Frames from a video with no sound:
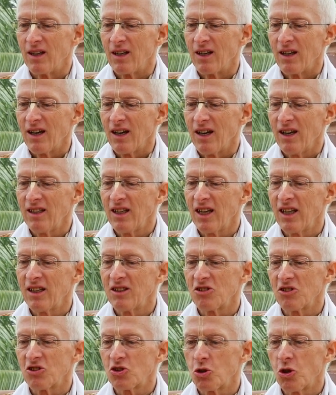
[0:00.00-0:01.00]
And then
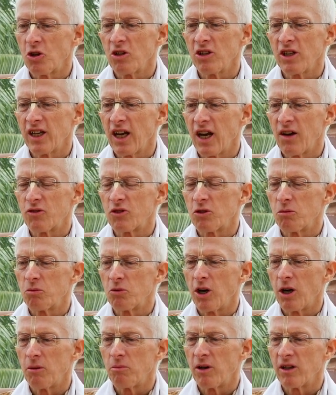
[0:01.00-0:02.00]
shortly after
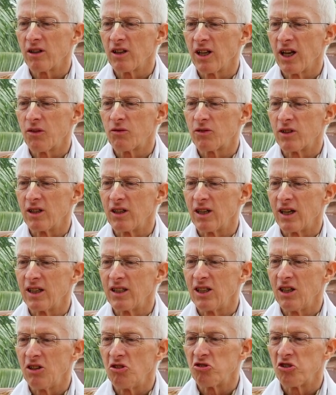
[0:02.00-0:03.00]
Prabhupada left in
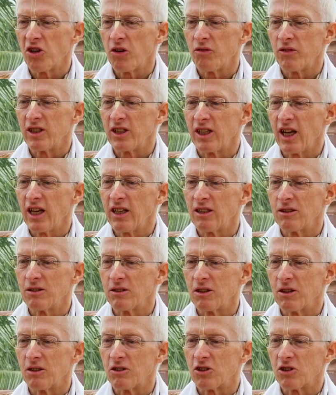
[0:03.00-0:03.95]
1978,